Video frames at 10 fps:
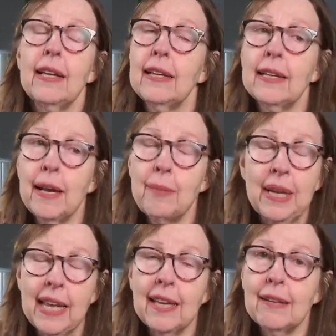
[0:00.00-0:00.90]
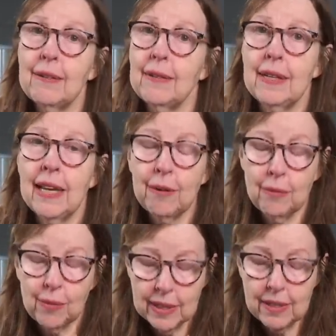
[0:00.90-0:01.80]
it, i mean it
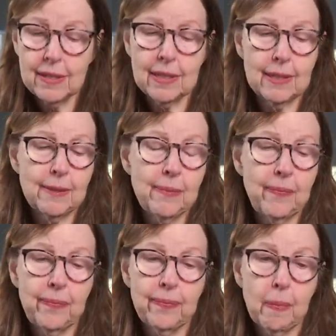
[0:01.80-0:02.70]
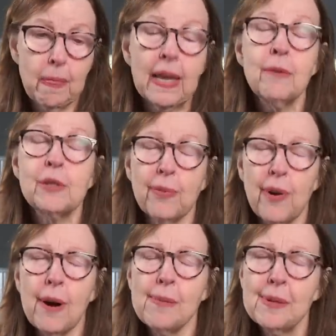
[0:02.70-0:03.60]
it was it was
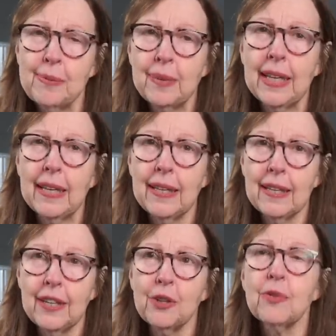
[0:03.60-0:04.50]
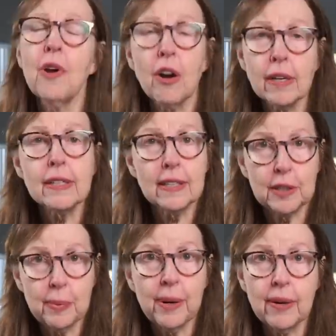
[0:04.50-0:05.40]
probably you know the hardest
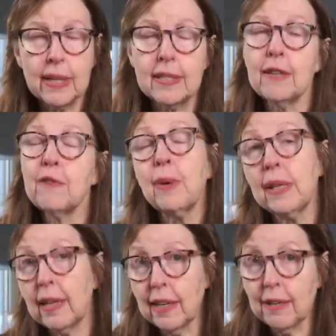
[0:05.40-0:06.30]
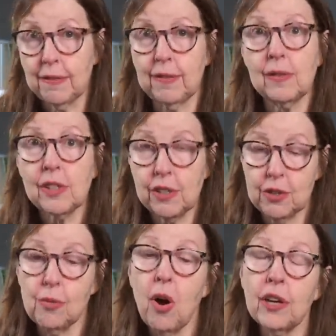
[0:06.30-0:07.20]
experience of my life was
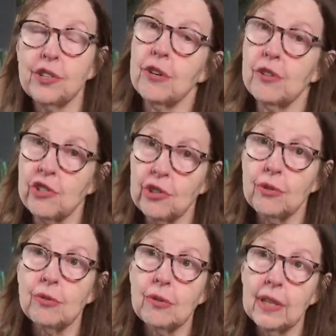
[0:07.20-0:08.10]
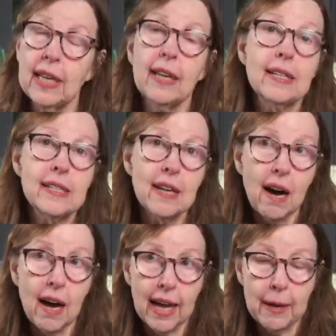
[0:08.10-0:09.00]
to watch her slowly
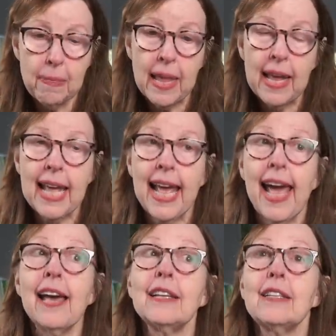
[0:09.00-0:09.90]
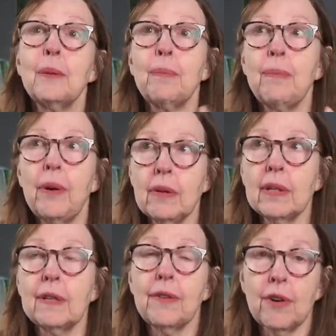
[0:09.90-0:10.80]
die and the
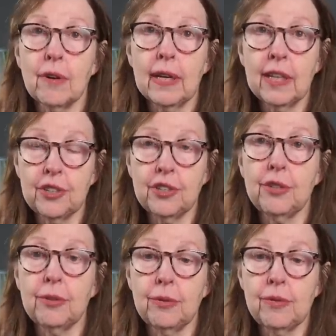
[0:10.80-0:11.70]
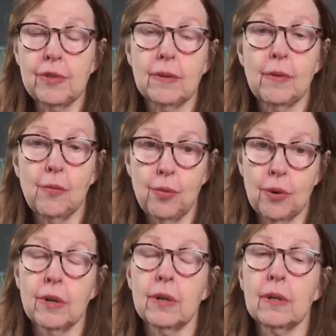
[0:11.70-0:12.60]
bulk of her issues
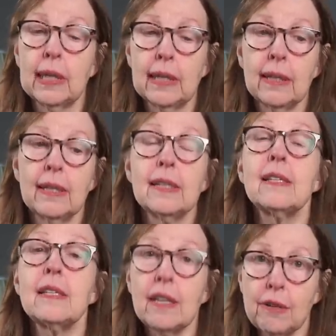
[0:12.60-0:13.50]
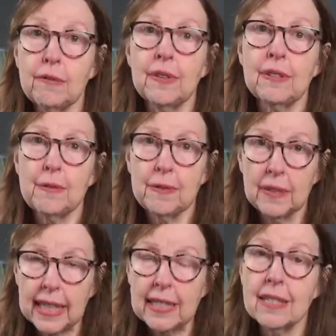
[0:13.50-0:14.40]
were self
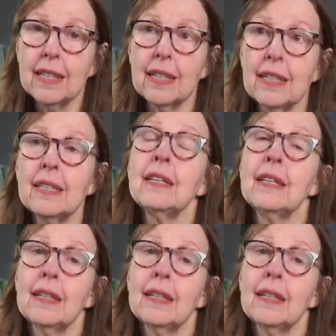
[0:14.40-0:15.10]
inflicted